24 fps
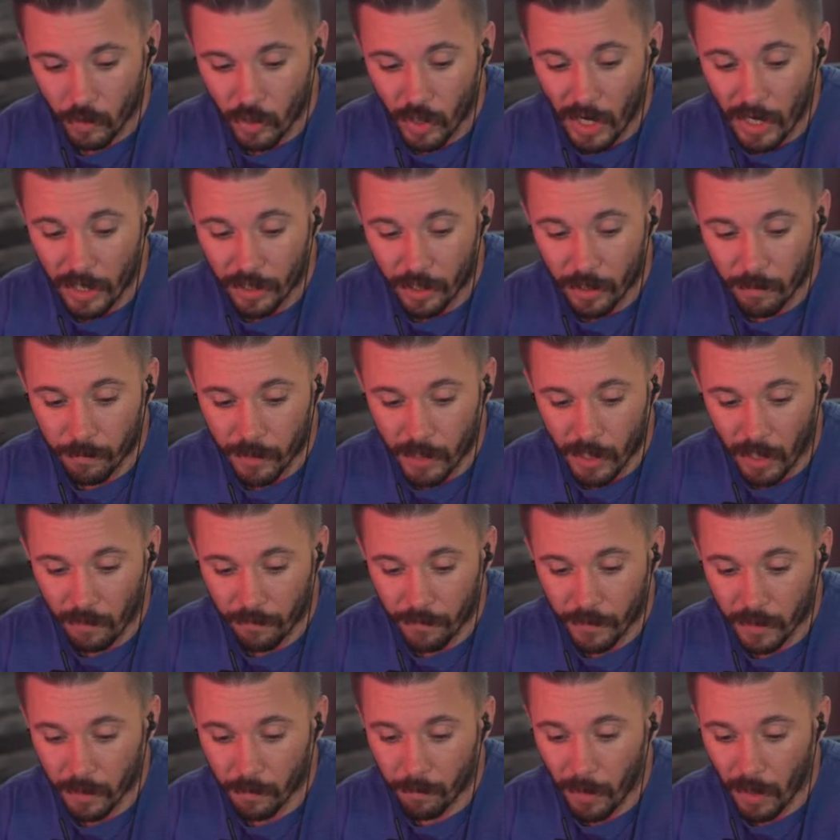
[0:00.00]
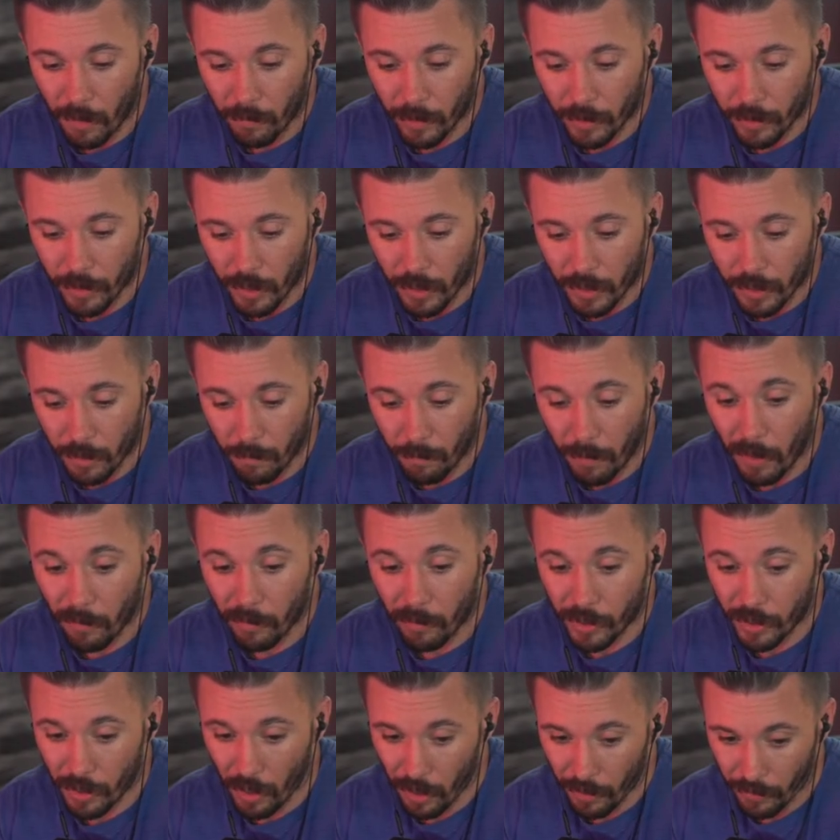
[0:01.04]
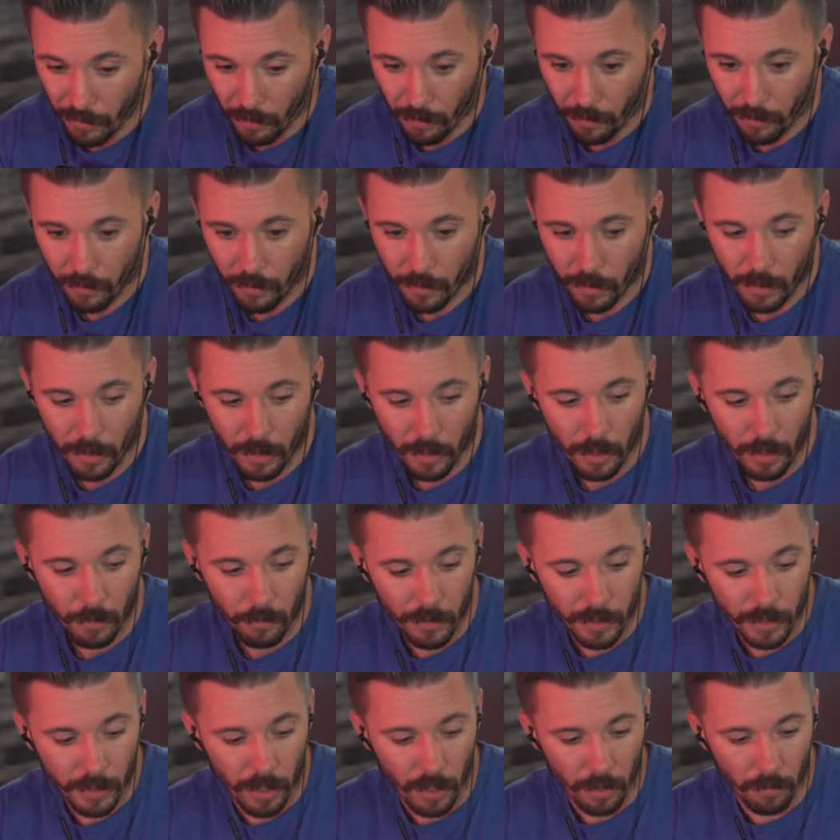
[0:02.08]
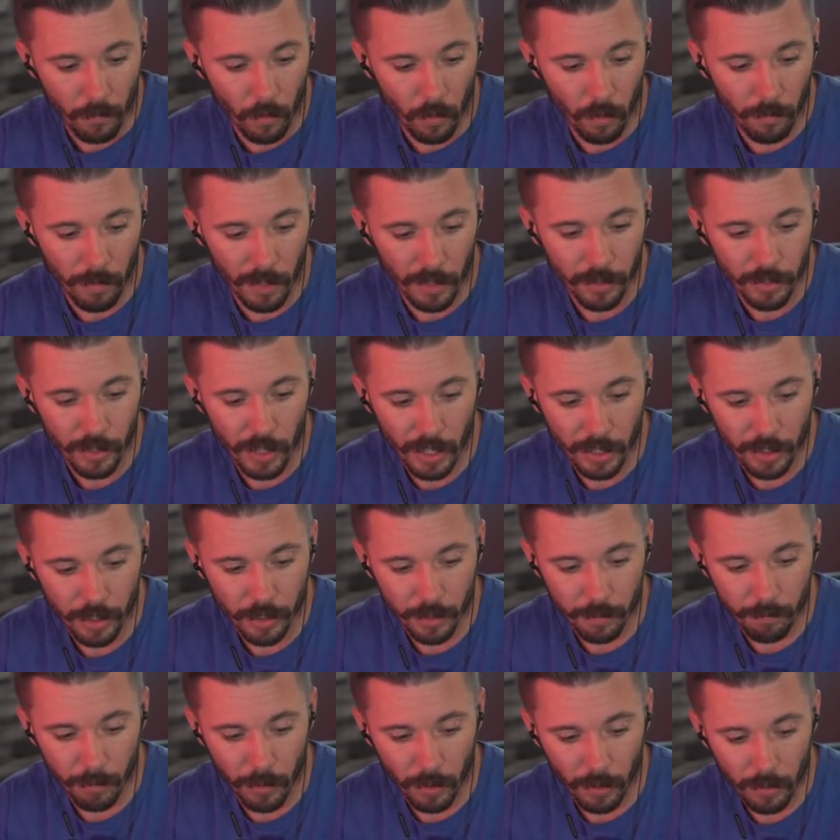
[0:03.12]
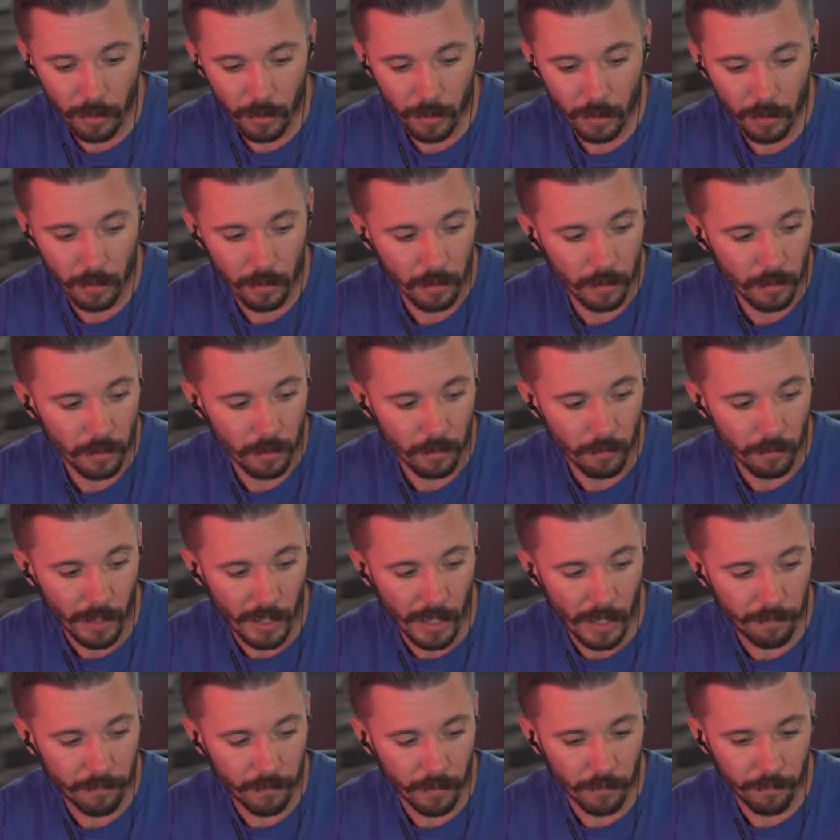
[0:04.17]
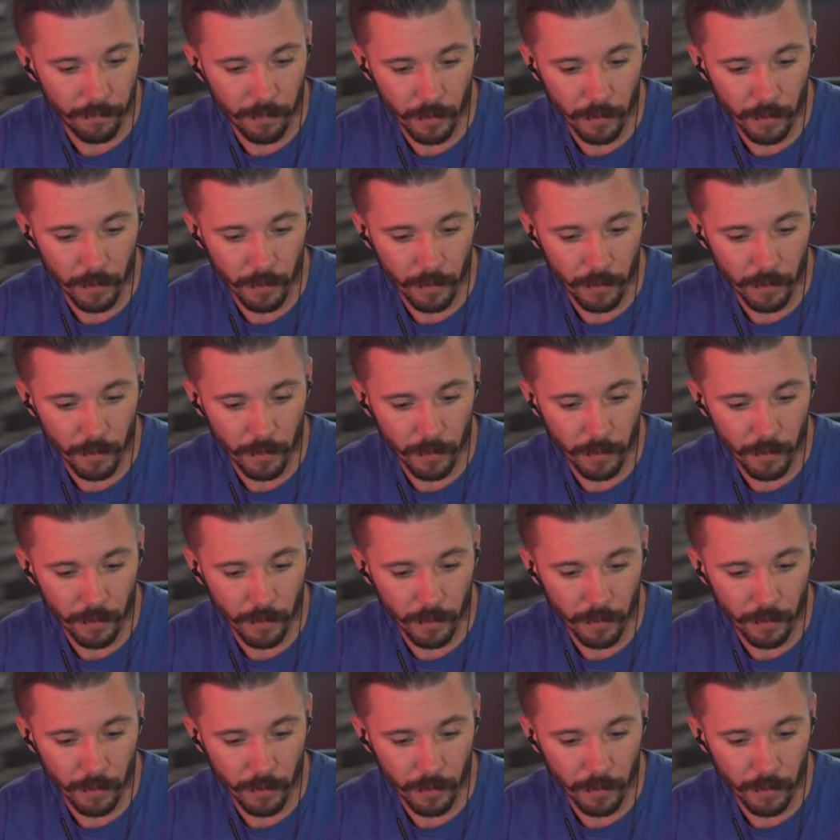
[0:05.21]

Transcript: Josh himself is a published author. We can talk more about Josh's book right after